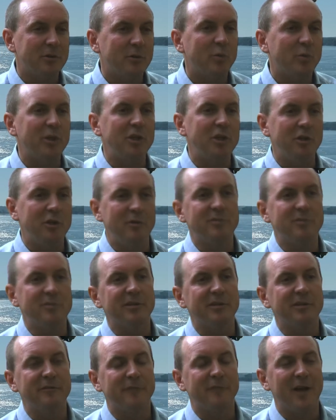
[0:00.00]
we
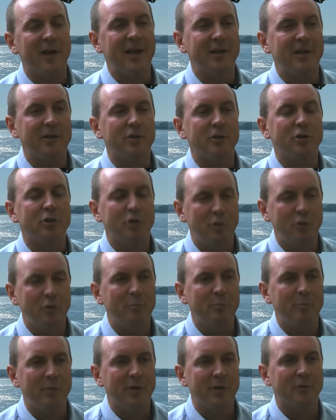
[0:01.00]
usually find 2
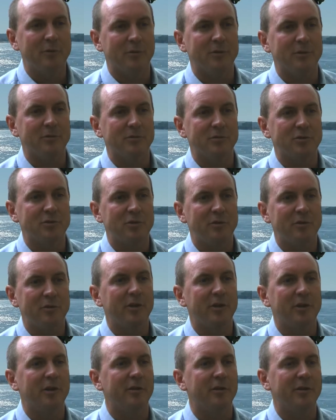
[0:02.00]
minerals
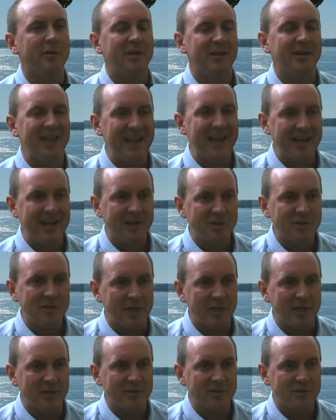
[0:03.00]
that are in
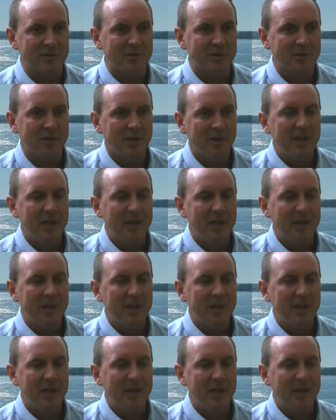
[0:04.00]
excess